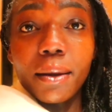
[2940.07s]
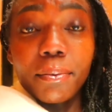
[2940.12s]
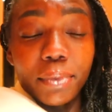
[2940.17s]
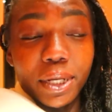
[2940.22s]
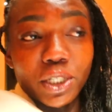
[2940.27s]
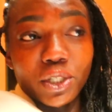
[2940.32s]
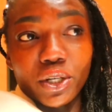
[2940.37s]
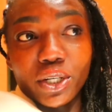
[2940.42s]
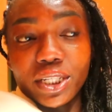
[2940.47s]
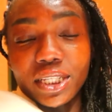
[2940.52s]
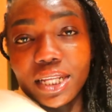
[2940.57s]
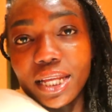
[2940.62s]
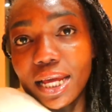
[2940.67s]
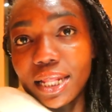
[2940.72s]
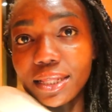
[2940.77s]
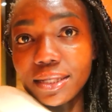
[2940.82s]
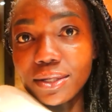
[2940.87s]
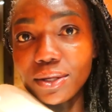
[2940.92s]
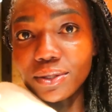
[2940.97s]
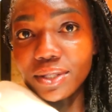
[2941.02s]
make sure you stay
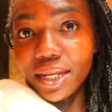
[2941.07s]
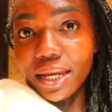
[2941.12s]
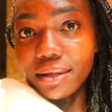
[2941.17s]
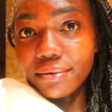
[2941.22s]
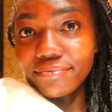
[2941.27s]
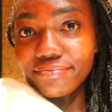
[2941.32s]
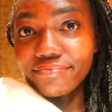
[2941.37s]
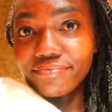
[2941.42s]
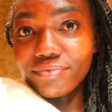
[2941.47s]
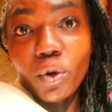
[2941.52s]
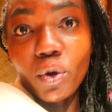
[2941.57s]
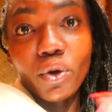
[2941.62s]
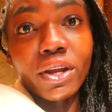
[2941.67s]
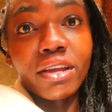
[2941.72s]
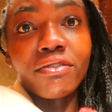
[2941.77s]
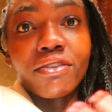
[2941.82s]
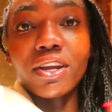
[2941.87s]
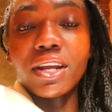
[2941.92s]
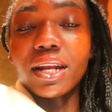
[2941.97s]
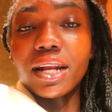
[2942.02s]
at this hotel. Or
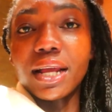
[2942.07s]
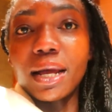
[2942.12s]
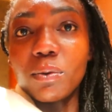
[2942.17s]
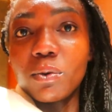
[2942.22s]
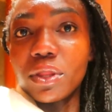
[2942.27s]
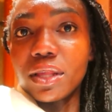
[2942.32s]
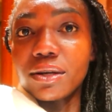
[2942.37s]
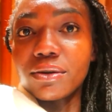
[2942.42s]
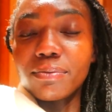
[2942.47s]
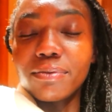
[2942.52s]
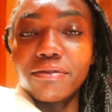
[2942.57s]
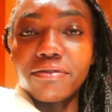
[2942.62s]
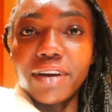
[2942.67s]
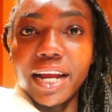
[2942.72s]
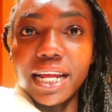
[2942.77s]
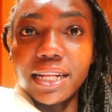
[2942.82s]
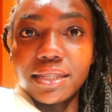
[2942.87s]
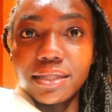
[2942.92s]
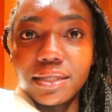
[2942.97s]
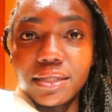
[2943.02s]
if you're gonna come with a group of
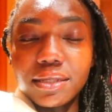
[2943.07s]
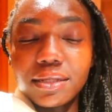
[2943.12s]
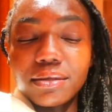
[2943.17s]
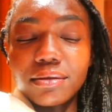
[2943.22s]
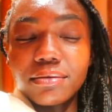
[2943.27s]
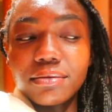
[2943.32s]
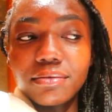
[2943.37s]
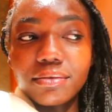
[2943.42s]
friends,